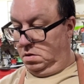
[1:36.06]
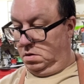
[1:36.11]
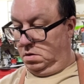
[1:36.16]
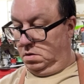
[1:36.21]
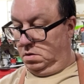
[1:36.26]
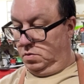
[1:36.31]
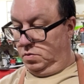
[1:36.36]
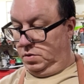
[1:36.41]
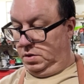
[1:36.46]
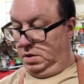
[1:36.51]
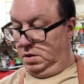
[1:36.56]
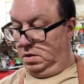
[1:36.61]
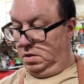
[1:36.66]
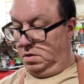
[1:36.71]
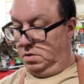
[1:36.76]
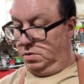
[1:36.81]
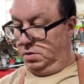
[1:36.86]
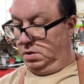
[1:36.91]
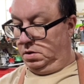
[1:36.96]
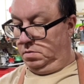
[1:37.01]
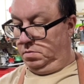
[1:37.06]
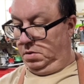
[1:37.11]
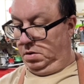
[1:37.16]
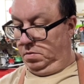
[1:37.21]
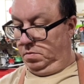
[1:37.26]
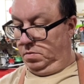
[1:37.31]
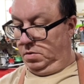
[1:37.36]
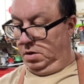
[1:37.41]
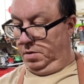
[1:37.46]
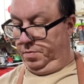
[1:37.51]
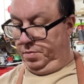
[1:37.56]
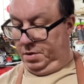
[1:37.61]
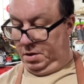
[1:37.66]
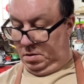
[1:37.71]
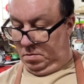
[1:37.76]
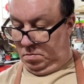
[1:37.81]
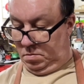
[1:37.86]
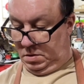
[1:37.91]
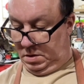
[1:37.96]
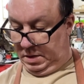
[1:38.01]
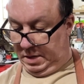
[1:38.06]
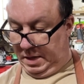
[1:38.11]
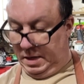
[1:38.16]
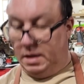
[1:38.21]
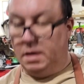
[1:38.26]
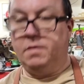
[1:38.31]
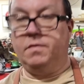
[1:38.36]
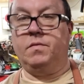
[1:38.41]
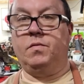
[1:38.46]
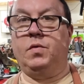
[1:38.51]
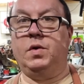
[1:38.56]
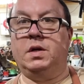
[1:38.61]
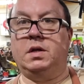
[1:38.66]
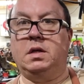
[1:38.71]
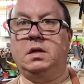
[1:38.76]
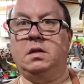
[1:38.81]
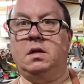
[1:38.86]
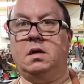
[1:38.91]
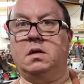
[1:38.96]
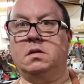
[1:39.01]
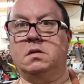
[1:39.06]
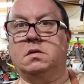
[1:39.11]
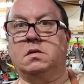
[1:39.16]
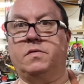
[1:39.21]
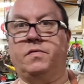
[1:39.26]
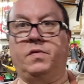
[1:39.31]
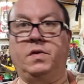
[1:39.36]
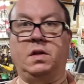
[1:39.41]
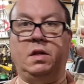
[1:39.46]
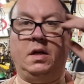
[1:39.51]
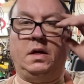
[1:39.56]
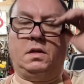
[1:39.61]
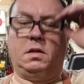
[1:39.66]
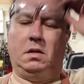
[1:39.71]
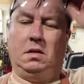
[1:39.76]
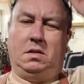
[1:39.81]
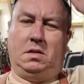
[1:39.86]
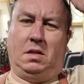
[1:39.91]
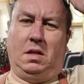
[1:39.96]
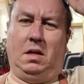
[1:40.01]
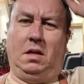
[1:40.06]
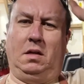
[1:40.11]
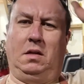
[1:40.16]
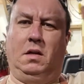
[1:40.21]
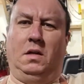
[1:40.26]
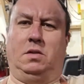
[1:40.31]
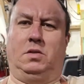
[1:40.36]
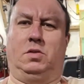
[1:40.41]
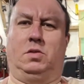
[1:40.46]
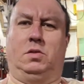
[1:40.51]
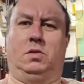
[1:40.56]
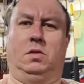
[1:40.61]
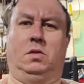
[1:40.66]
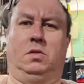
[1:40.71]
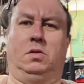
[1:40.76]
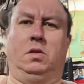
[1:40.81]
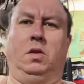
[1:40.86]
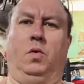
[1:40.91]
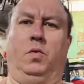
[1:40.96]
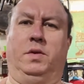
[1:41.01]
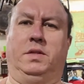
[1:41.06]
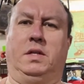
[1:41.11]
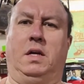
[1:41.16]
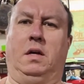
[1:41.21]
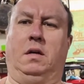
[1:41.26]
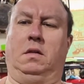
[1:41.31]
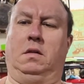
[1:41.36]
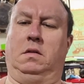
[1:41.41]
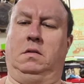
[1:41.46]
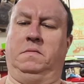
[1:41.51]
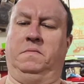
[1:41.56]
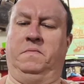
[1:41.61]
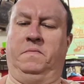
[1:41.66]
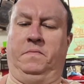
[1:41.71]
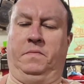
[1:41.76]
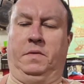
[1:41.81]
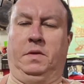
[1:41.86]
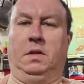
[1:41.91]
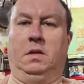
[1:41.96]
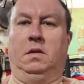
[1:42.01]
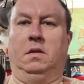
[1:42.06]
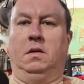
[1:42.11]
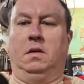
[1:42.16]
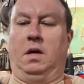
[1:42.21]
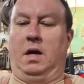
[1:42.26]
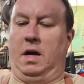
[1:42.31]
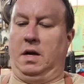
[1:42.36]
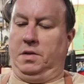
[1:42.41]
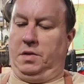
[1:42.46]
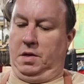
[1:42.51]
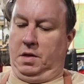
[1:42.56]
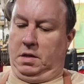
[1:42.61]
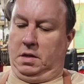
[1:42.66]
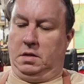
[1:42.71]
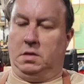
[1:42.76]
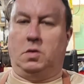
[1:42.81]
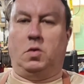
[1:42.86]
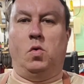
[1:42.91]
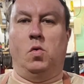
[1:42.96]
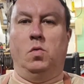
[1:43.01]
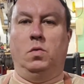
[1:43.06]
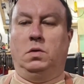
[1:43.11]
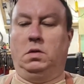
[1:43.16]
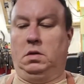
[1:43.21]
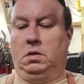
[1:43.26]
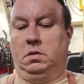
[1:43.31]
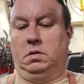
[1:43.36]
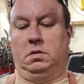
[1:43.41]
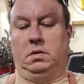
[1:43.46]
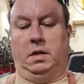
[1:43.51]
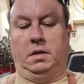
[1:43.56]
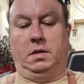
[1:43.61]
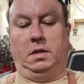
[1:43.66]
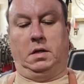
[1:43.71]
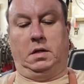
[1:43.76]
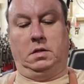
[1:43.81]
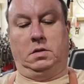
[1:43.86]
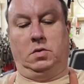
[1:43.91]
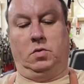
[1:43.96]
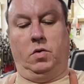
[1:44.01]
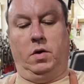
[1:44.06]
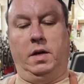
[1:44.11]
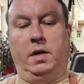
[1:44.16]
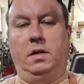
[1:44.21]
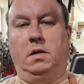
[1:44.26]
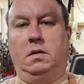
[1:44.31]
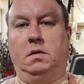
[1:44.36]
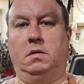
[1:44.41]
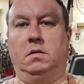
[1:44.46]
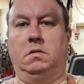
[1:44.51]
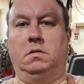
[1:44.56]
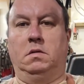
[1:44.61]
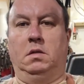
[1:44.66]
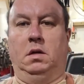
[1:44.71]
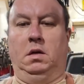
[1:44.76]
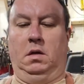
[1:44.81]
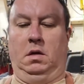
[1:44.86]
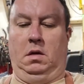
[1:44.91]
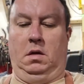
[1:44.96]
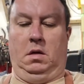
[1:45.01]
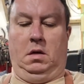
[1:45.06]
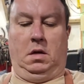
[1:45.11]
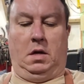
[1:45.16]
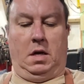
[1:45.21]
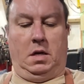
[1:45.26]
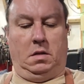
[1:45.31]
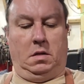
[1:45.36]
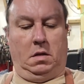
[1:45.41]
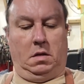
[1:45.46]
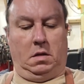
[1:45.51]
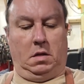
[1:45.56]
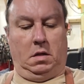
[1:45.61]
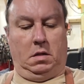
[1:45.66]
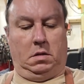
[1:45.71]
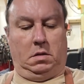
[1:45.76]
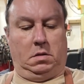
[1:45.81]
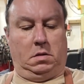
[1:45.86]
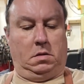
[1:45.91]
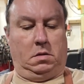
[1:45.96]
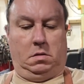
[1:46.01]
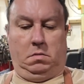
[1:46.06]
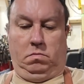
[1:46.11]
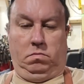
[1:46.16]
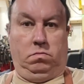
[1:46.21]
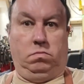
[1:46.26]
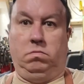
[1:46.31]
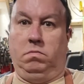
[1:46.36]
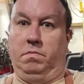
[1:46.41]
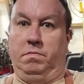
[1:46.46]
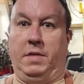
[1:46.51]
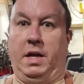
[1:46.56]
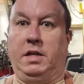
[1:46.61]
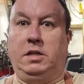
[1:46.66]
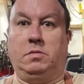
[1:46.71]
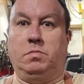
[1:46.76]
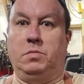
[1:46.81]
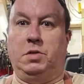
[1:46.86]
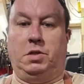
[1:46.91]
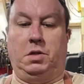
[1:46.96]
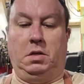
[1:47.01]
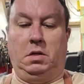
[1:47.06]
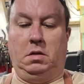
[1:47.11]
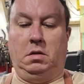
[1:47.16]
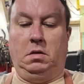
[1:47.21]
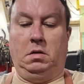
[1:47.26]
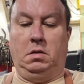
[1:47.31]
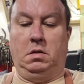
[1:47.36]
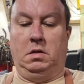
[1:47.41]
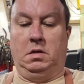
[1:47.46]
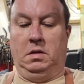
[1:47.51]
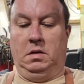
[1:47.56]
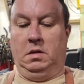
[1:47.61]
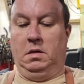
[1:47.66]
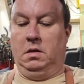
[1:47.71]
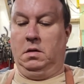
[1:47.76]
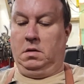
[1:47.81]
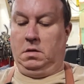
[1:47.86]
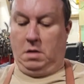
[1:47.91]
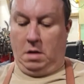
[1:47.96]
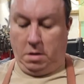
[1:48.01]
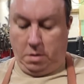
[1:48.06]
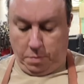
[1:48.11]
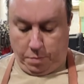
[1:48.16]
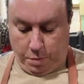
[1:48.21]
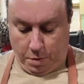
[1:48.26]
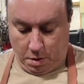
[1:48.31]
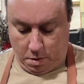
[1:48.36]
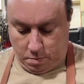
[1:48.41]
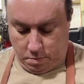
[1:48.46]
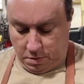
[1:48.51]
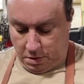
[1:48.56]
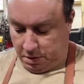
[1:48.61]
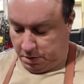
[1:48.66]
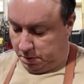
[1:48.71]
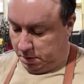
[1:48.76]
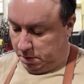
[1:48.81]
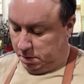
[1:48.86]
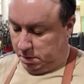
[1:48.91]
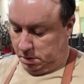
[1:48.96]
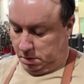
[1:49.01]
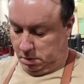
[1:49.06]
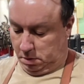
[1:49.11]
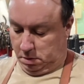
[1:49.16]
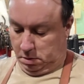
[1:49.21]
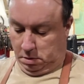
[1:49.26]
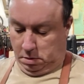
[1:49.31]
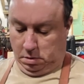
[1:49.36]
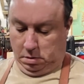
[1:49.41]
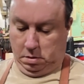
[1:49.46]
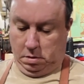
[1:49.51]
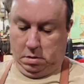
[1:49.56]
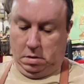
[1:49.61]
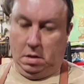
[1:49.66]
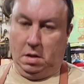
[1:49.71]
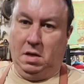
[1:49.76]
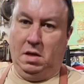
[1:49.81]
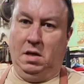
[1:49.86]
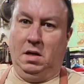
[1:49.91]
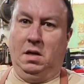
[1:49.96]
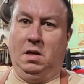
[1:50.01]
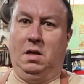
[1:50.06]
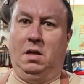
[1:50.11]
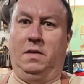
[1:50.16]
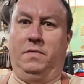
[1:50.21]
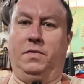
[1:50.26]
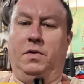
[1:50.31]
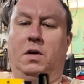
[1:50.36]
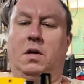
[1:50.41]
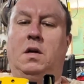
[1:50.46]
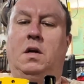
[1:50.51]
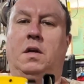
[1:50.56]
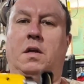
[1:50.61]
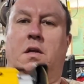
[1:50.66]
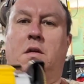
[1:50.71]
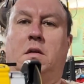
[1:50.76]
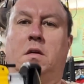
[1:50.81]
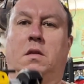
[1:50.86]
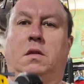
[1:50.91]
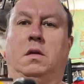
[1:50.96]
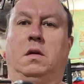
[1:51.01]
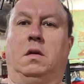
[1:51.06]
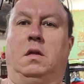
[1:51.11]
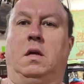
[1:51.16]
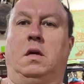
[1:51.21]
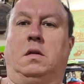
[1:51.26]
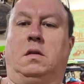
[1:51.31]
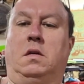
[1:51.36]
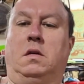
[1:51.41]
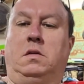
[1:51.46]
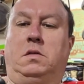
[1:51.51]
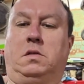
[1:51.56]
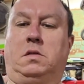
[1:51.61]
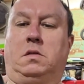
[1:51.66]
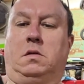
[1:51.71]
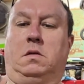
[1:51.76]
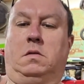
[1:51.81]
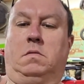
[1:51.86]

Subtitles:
20,000 minimum RPM. It really does feel like this thing cuts slow as hell. I think it's cool. I think it's great. I think it's a nice machine. The other problem is if you're cutting a thing like this,